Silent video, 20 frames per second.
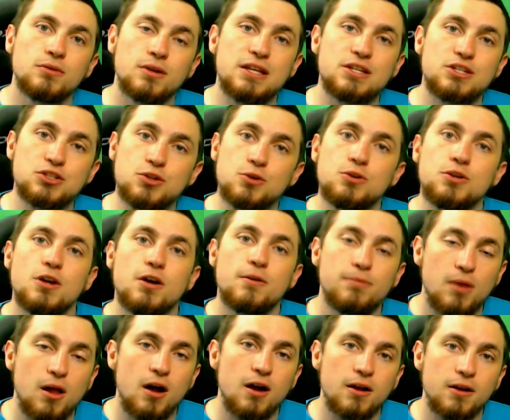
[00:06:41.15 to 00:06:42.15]
in the studio
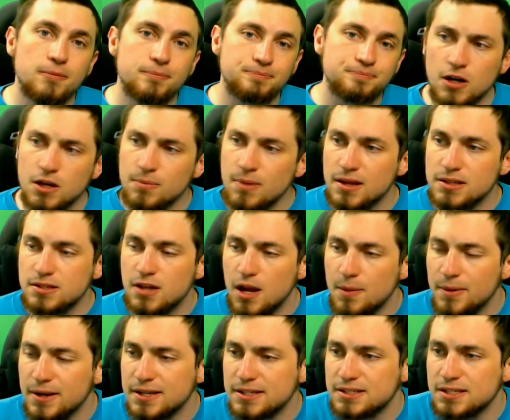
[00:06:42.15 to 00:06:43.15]
vlog, talking about
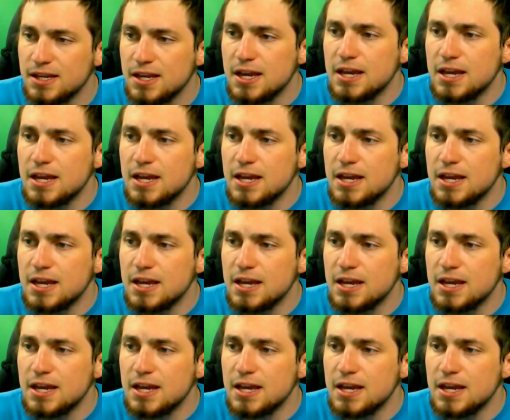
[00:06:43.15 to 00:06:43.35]
topics.